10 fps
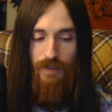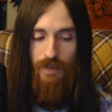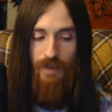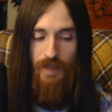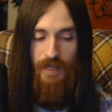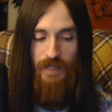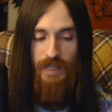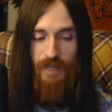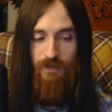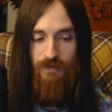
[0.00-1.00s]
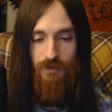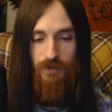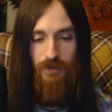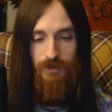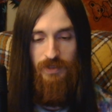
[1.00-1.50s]
And I can't reveal what
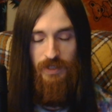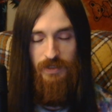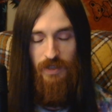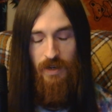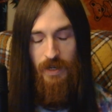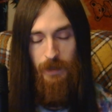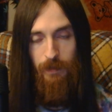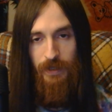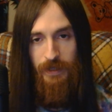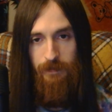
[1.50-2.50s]
those things are, but,